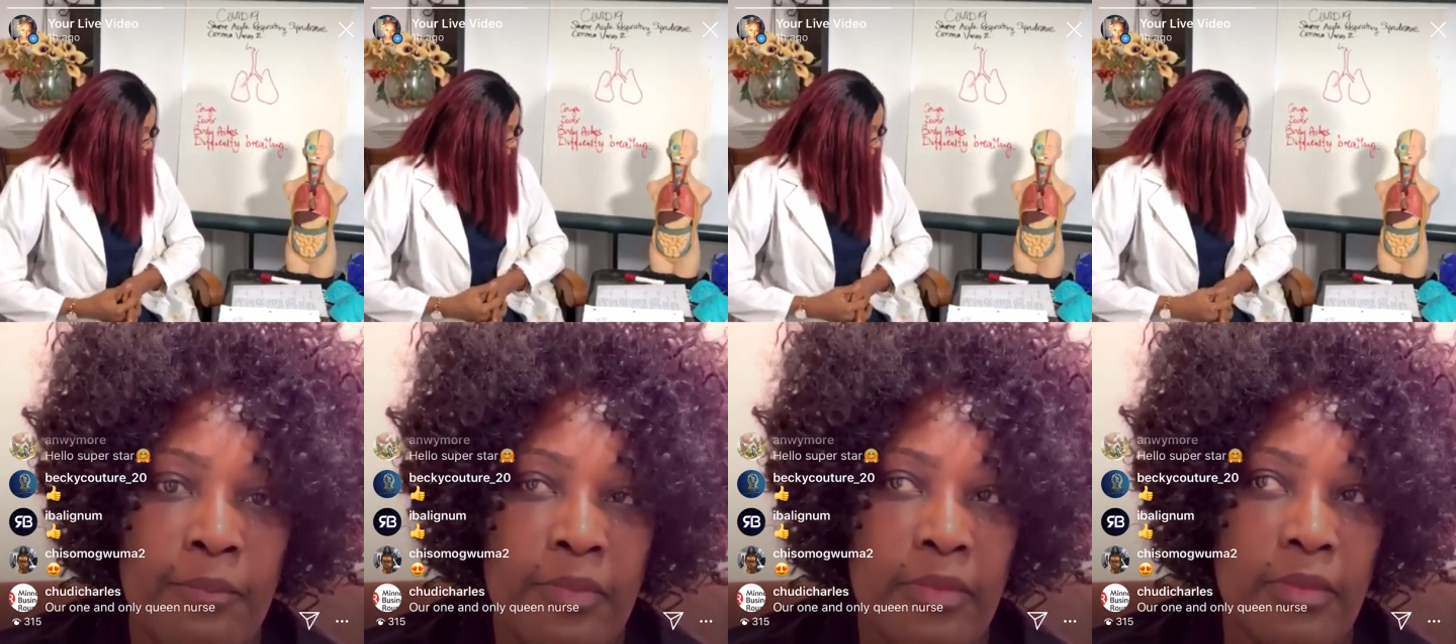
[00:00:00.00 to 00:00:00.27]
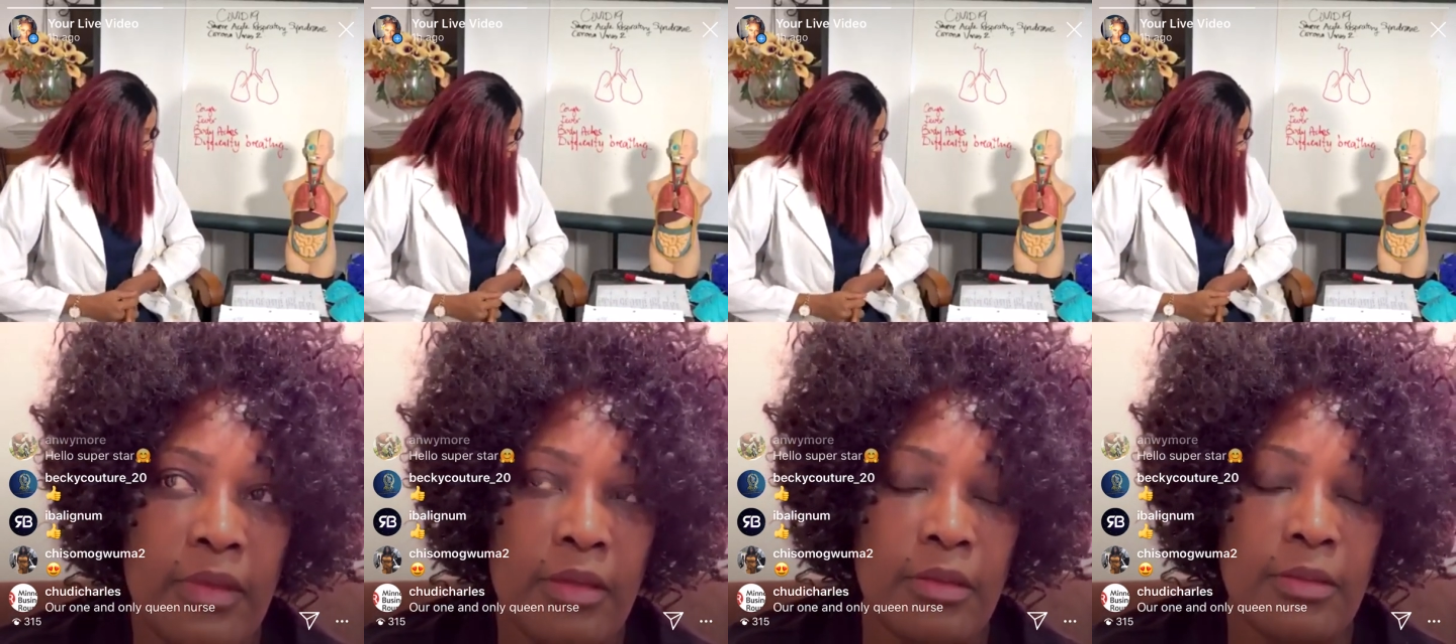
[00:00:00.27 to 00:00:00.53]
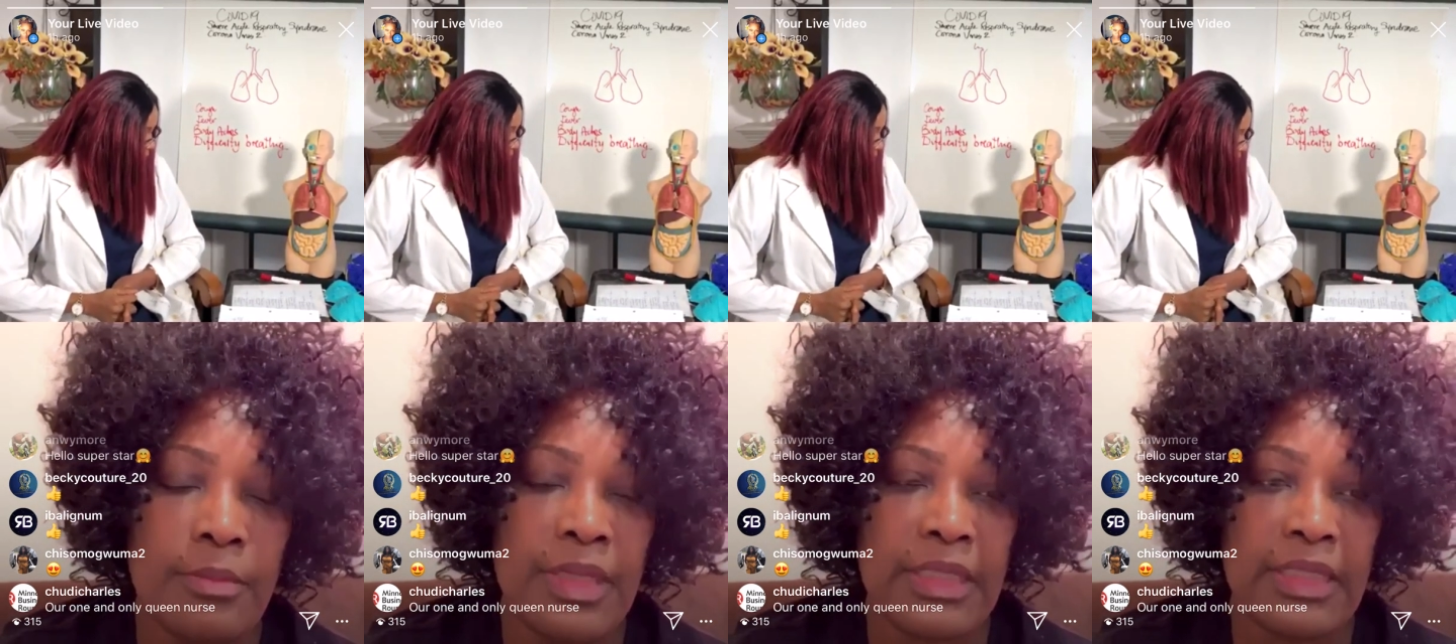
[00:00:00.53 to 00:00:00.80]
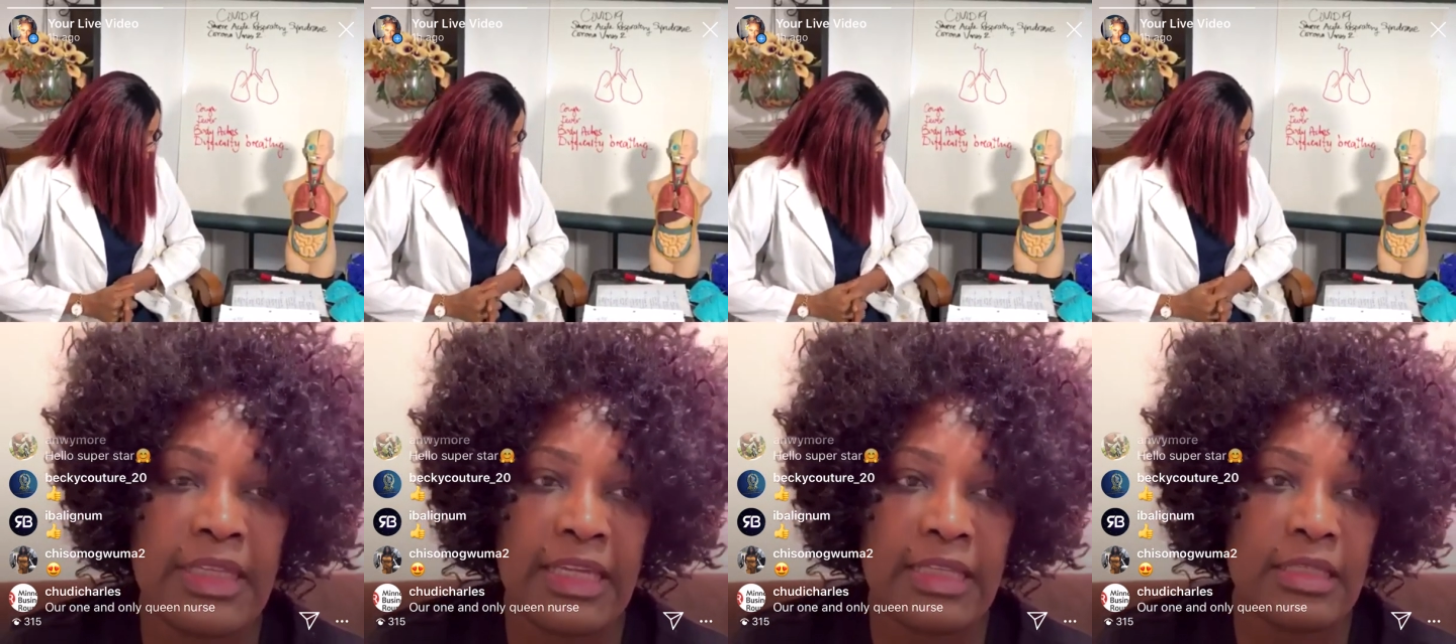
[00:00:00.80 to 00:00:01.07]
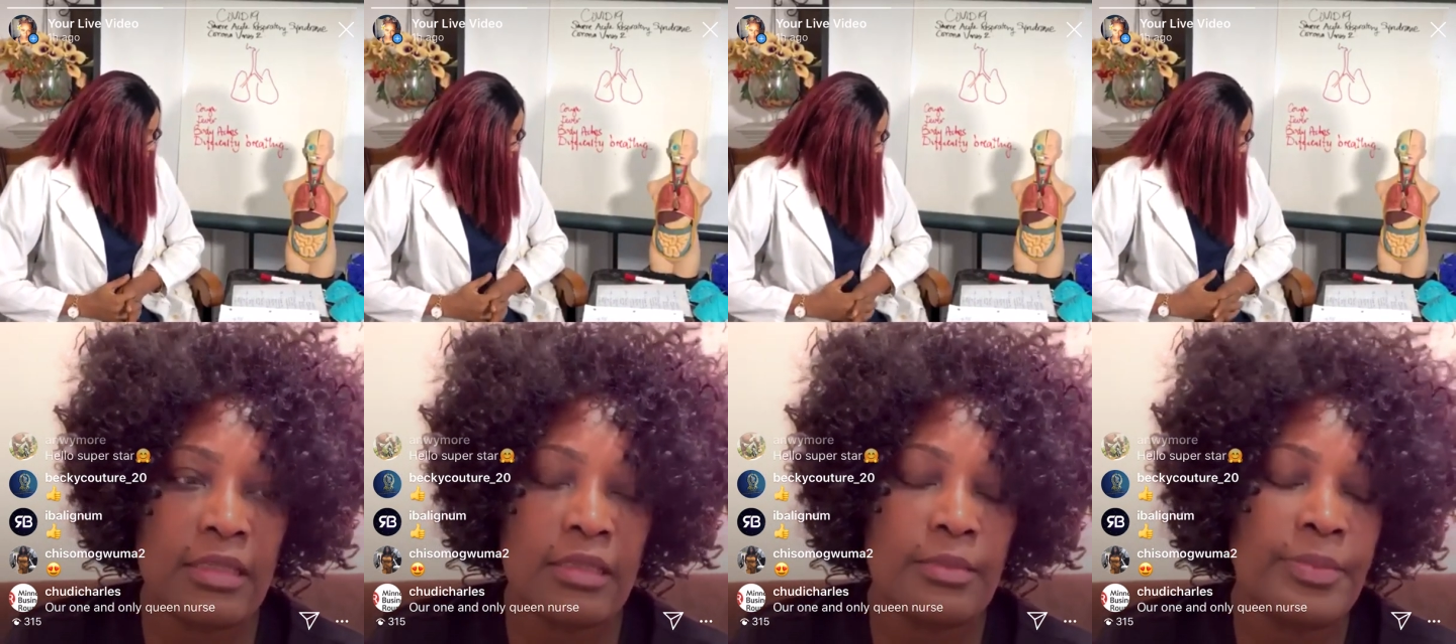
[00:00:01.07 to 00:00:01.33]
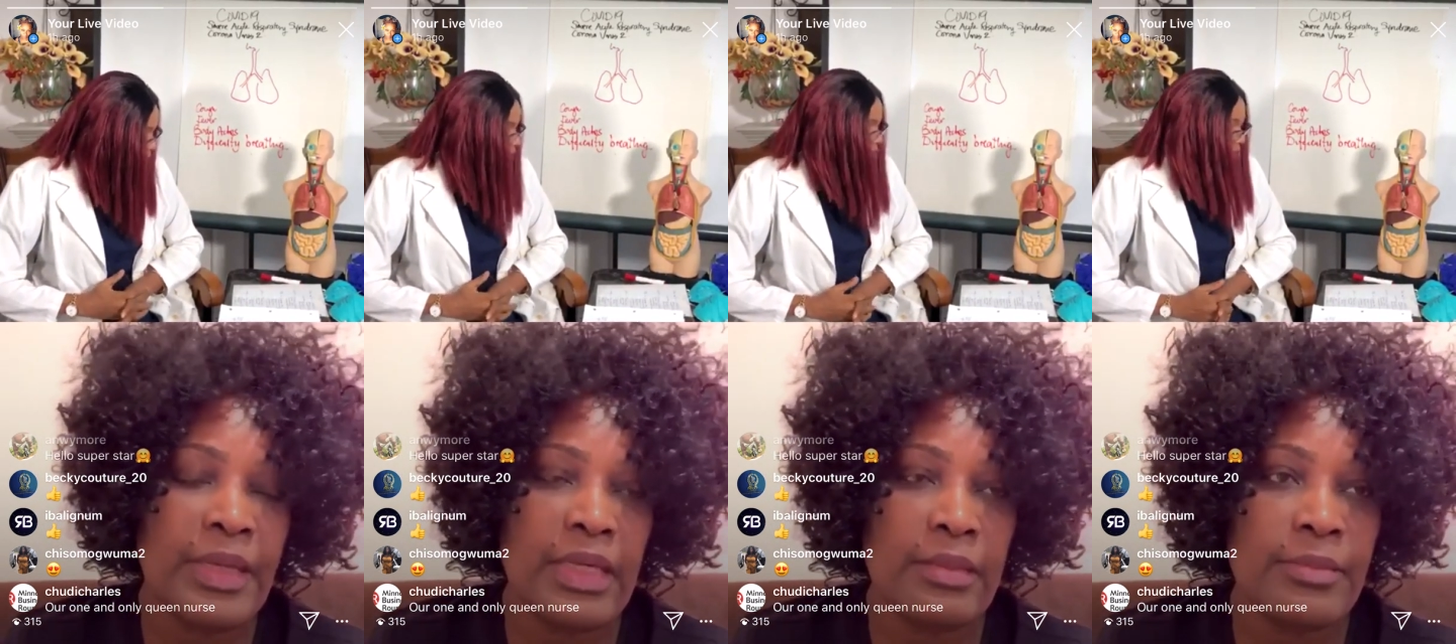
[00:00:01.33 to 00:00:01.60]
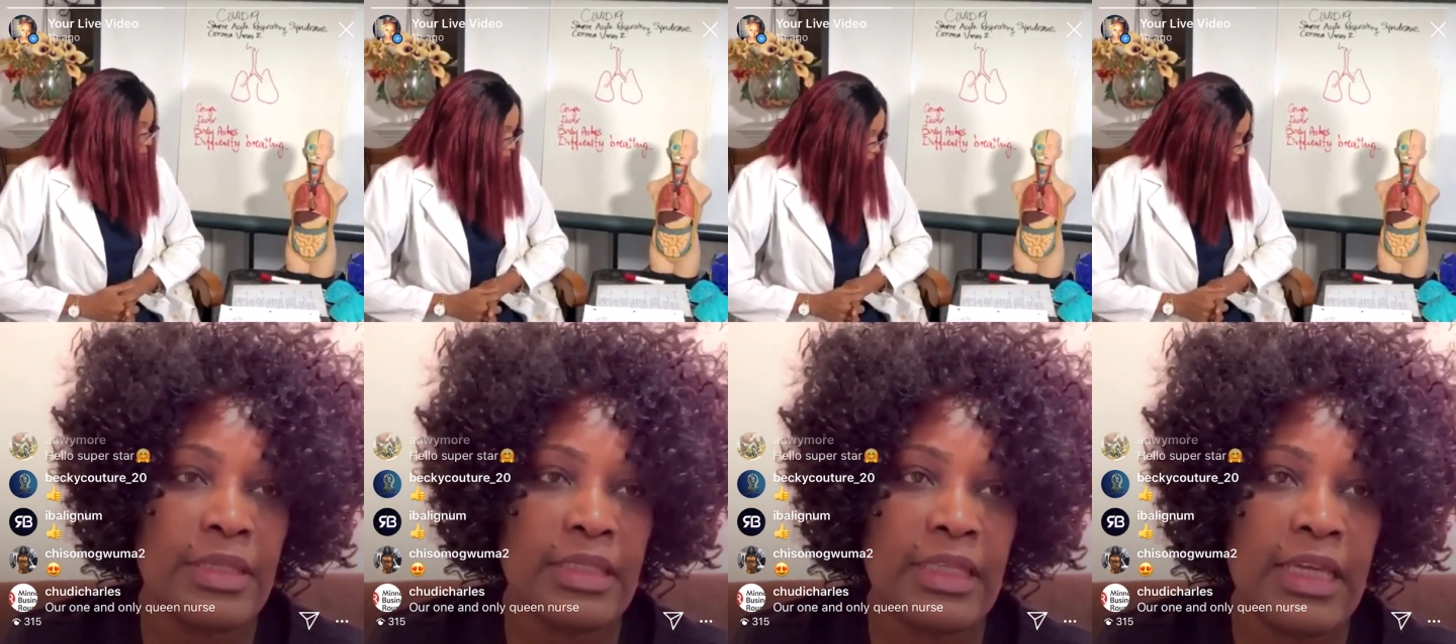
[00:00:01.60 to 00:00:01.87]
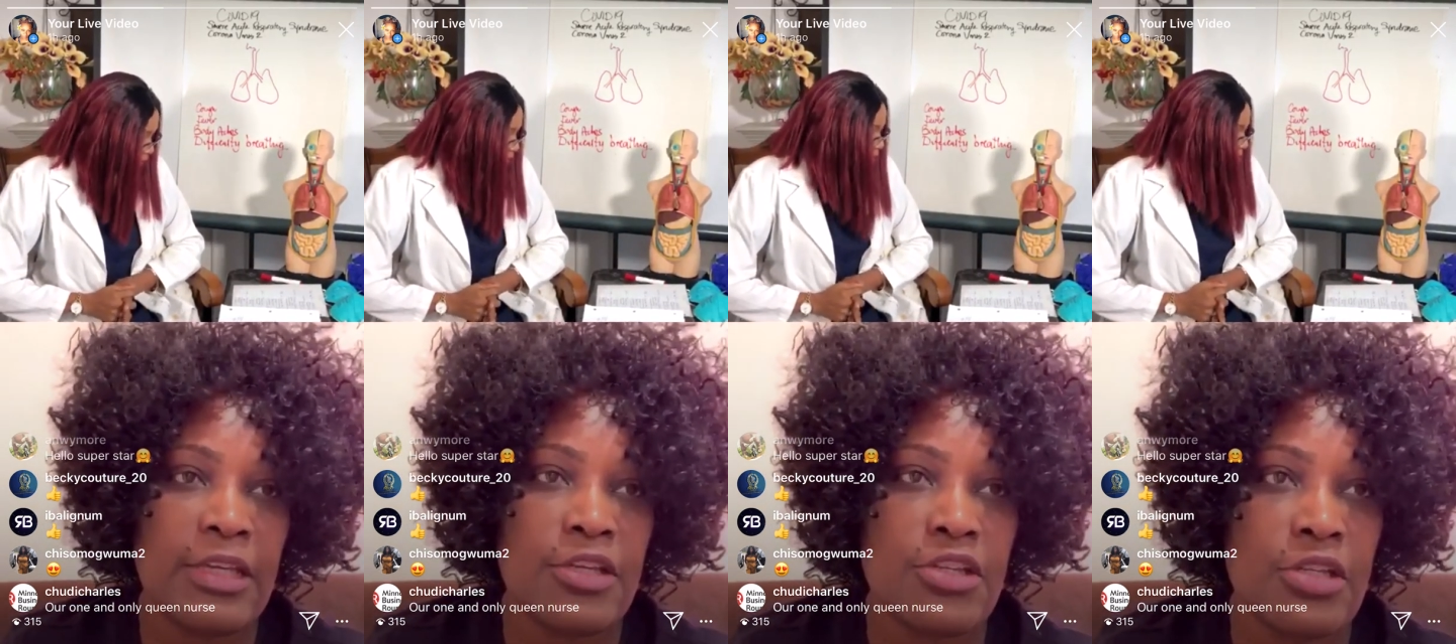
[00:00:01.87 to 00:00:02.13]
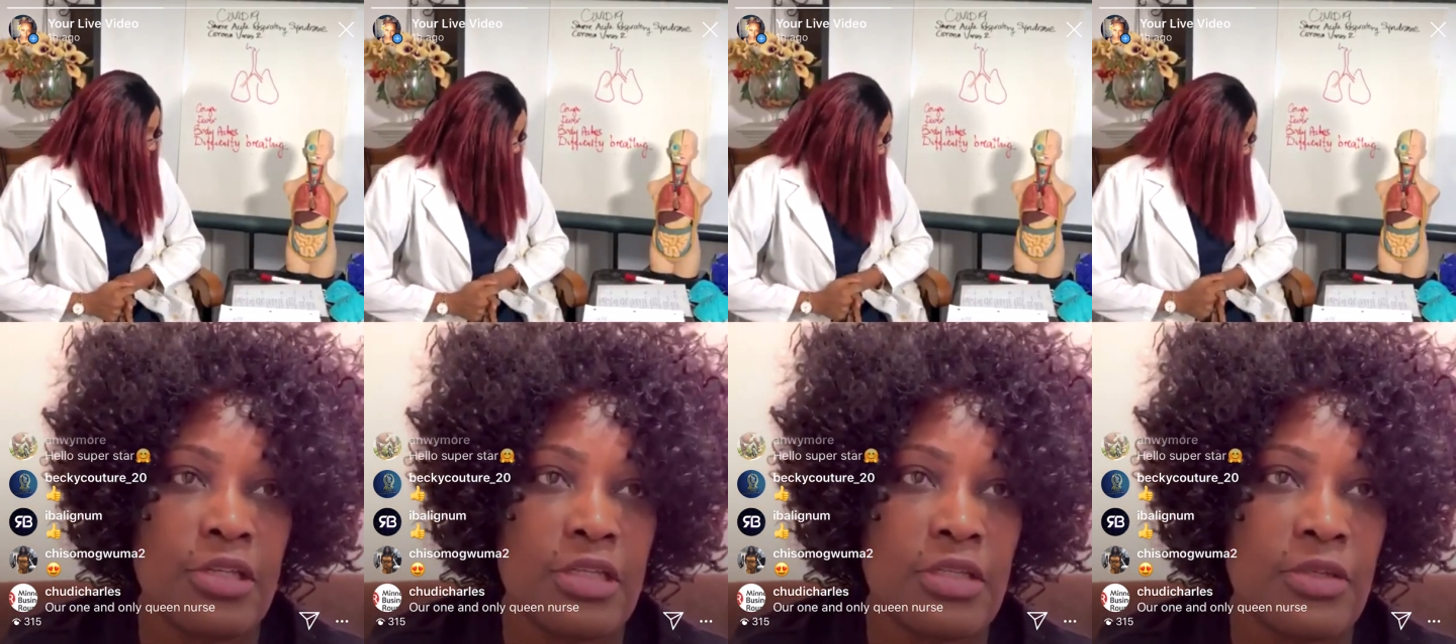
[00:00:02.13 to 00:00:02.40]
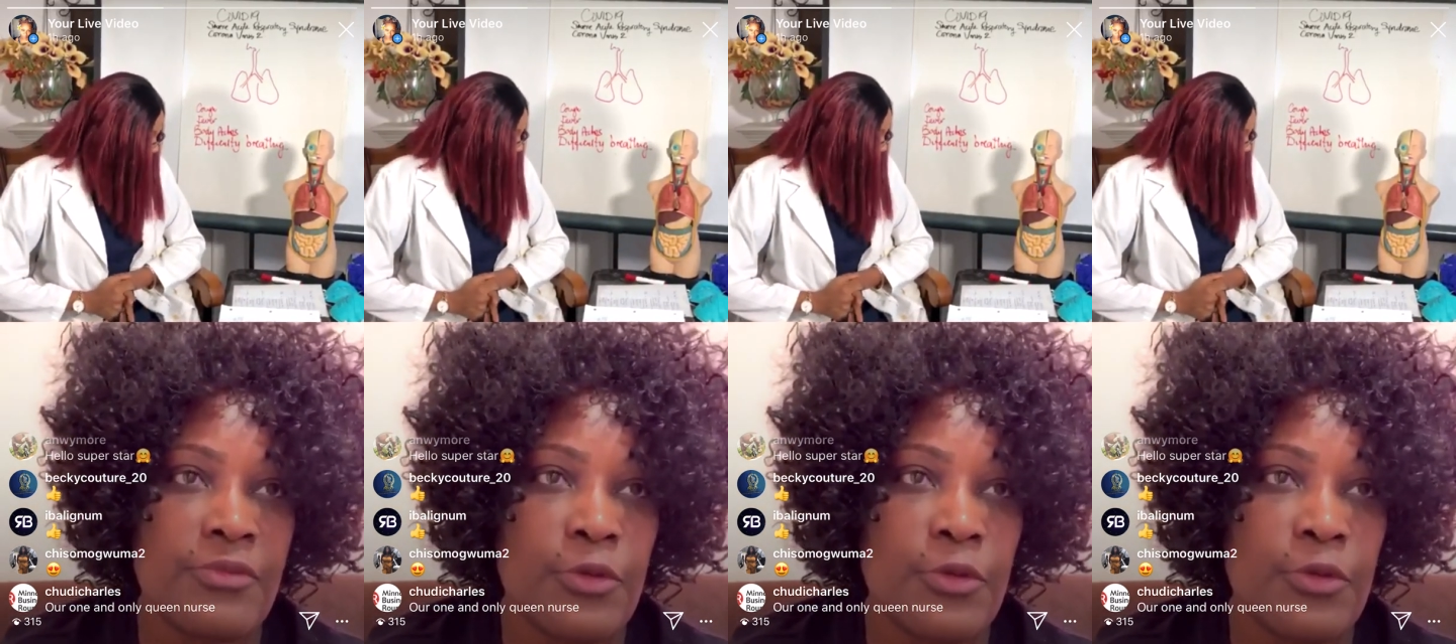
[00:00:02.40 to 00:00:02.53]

medicate the pain medications. If you have